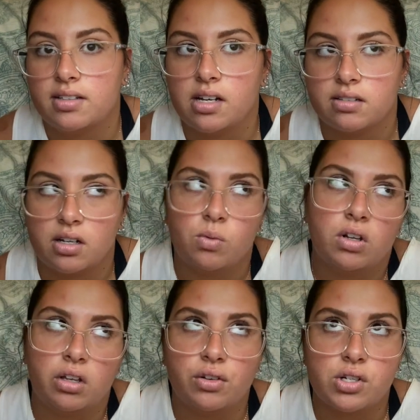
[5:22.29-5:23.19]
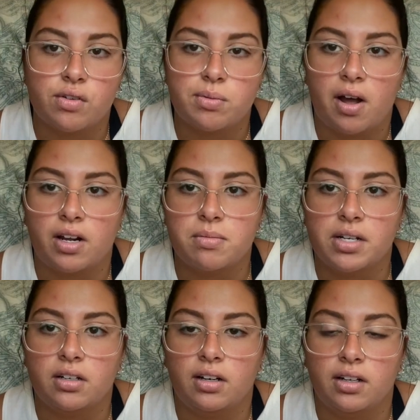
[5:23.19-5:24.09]
Cause I was like, well, the other stuff's probably gonna be
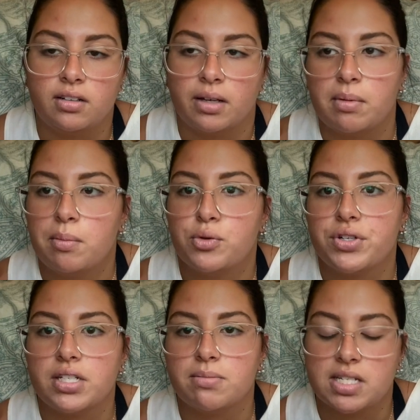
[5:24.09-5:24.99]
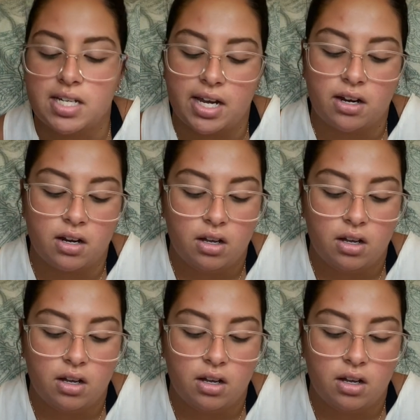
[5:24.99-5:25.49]
good, and like maybe it was just a mistake.